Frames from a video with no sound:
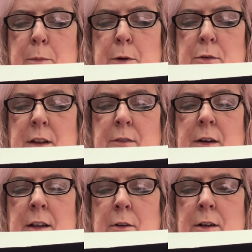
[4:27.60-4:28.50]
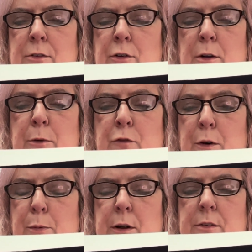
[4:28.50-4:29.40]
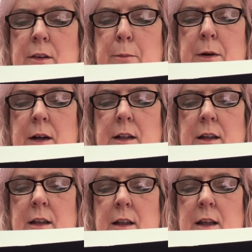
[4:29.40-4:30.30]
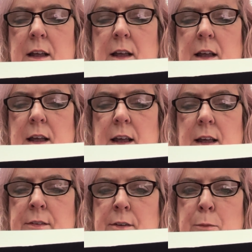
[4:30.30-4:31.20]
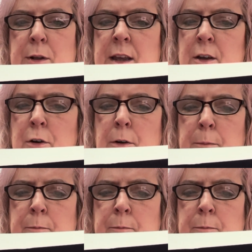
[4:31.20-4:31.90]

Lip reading: boots leaving clearly discernible footprints in the mud. "Is someone here?"